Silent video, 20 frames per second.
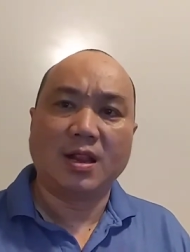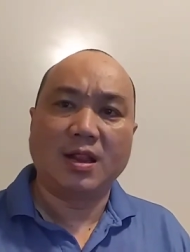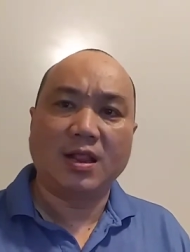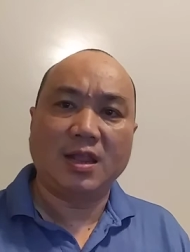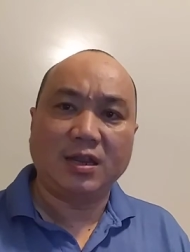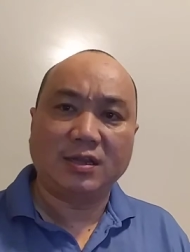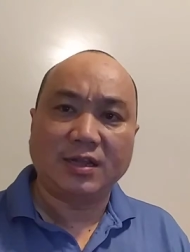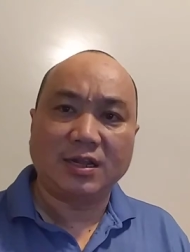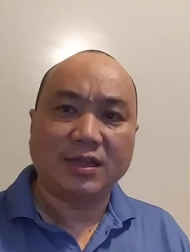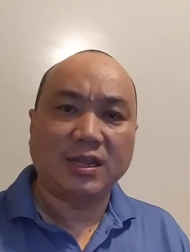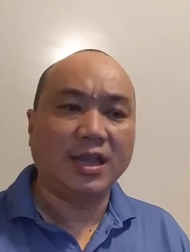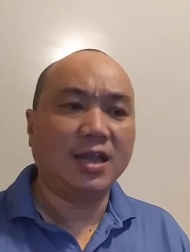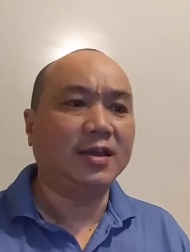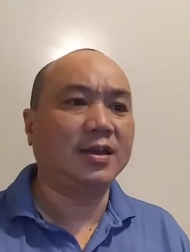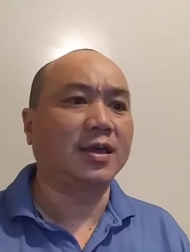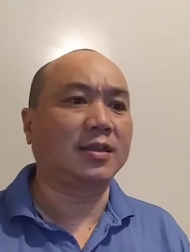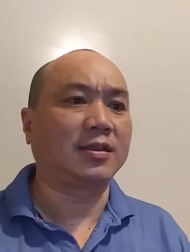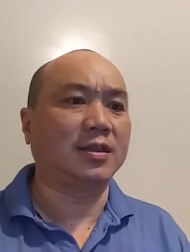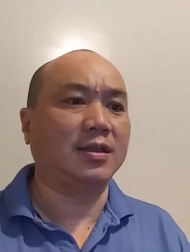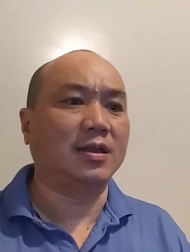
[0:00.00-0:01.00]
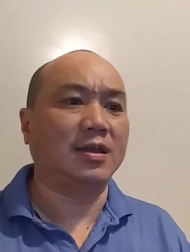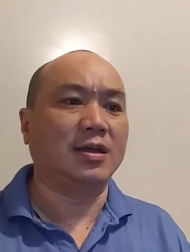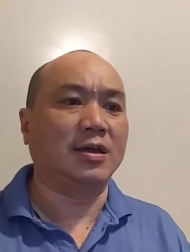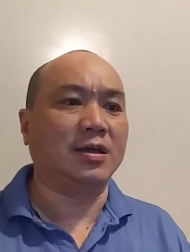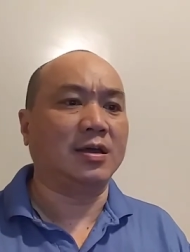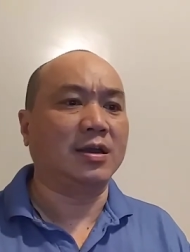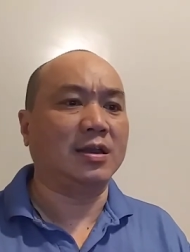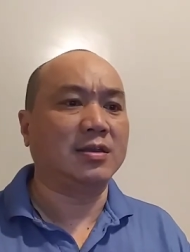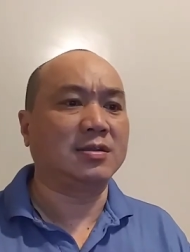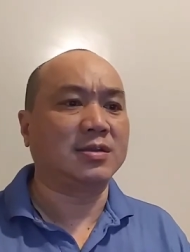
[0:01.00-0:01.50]
Little thing that
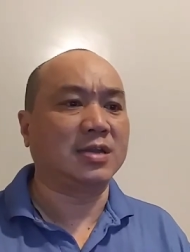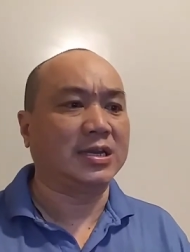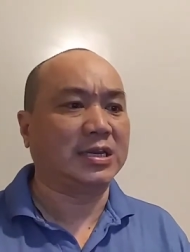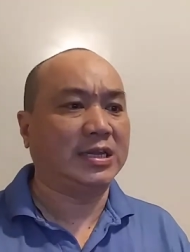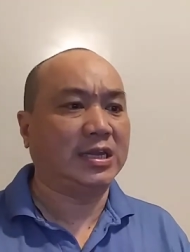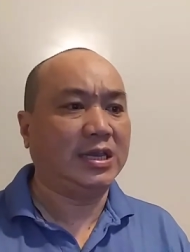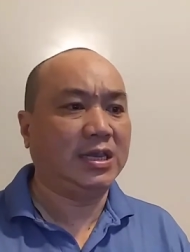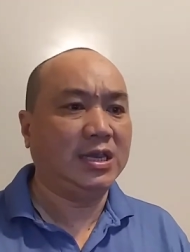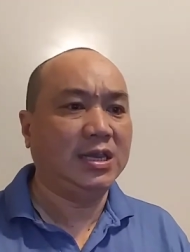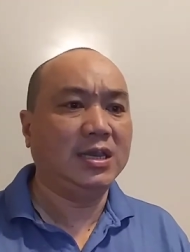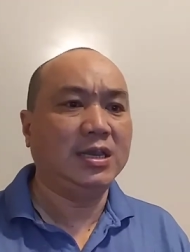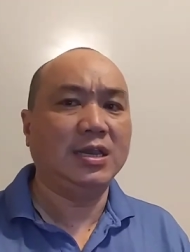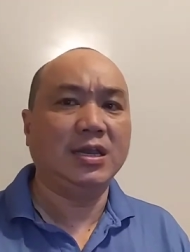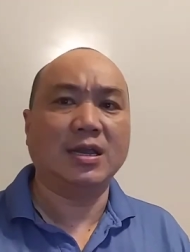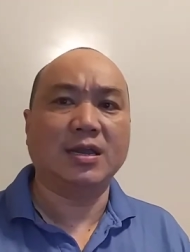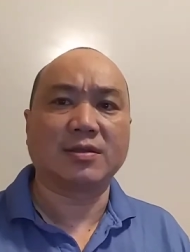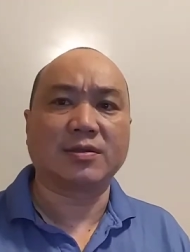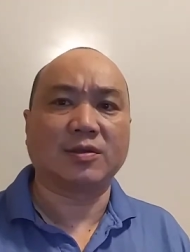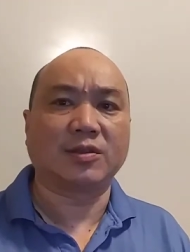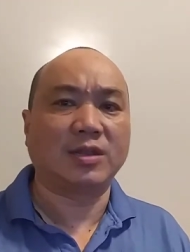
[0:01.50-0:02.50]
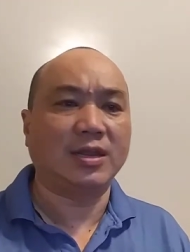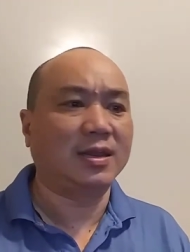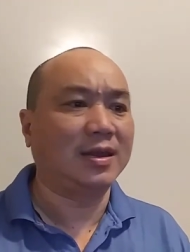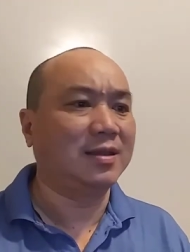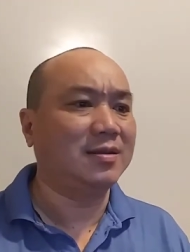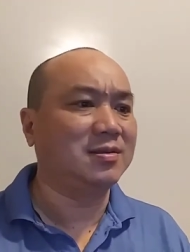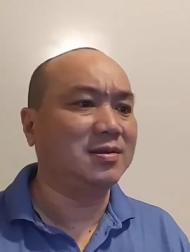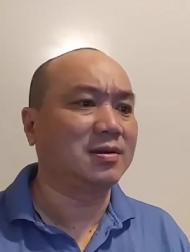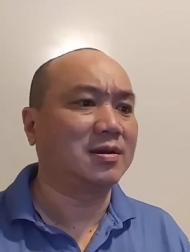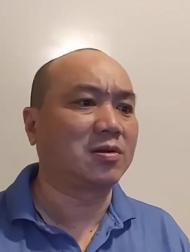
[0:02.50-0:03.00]
is that he as a
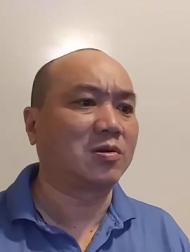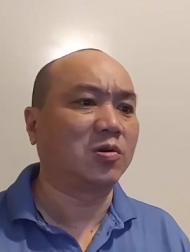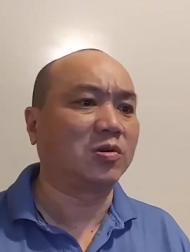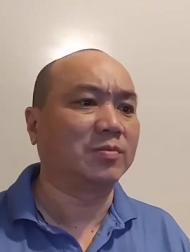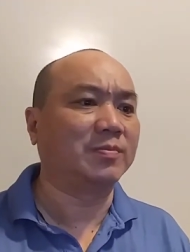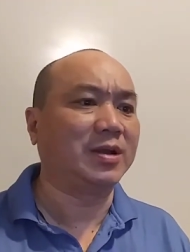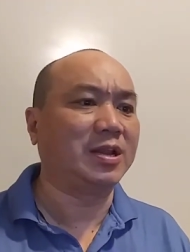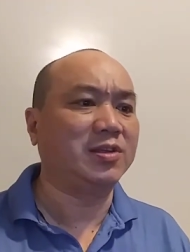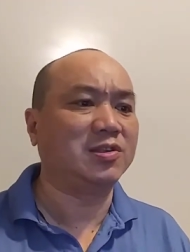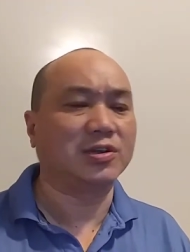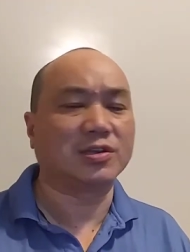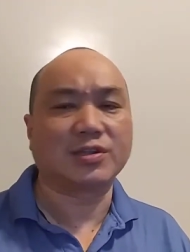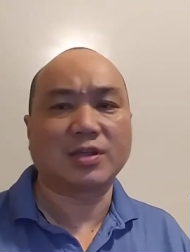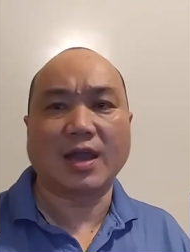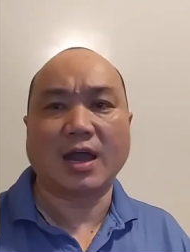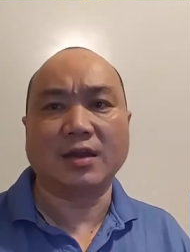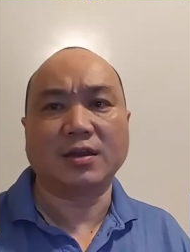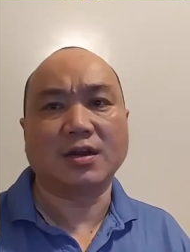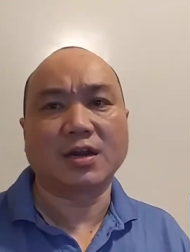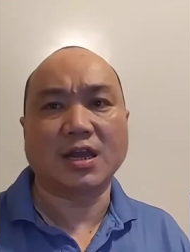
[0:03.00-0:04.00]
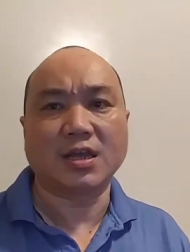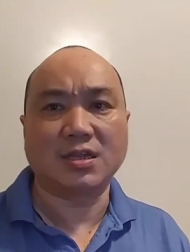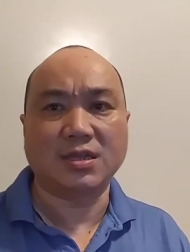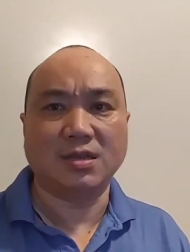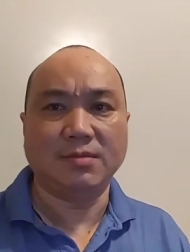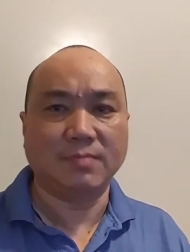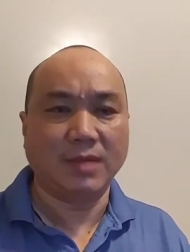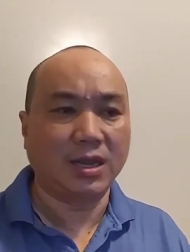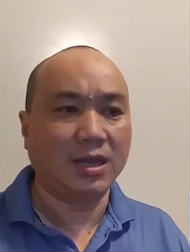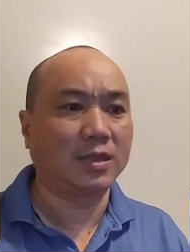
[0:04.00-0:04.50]
teenager normally just
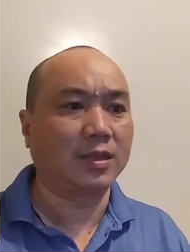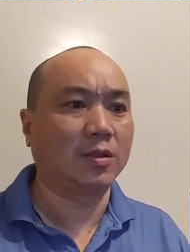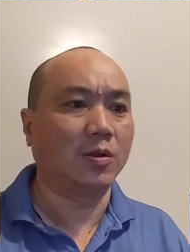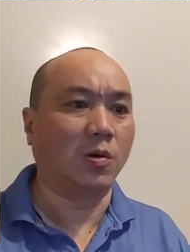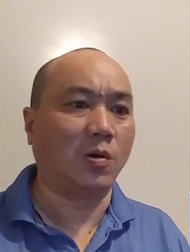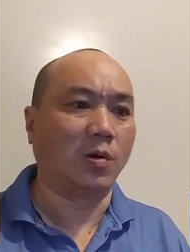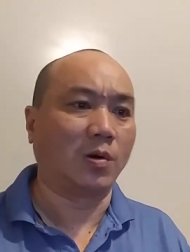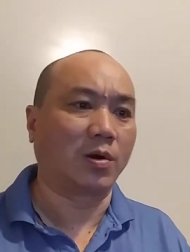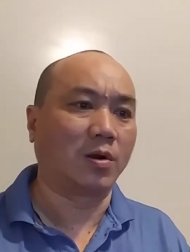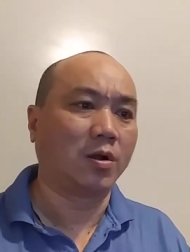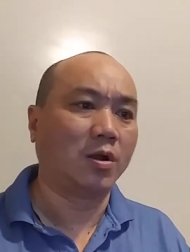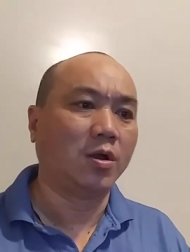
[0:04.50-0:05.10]
underestimate or